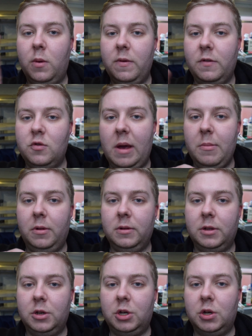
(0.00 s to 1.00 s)
we've dremeled
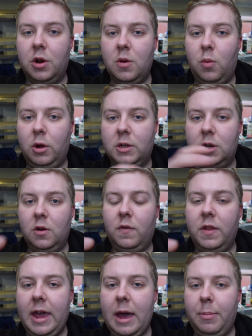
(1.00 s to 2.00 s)
and just show you what to do for
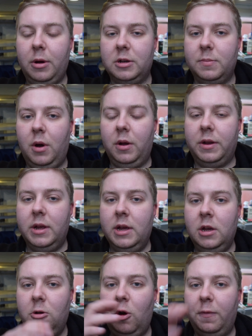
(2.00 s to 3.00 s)
the Airbox Mod.
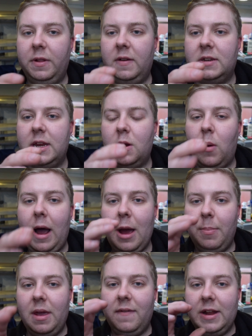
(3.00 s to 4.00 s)
Hopefully you've seen quite a
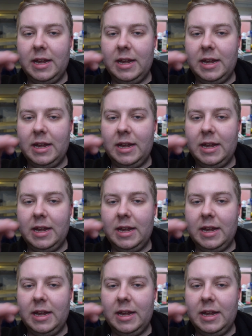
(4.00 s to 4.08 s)
bit of it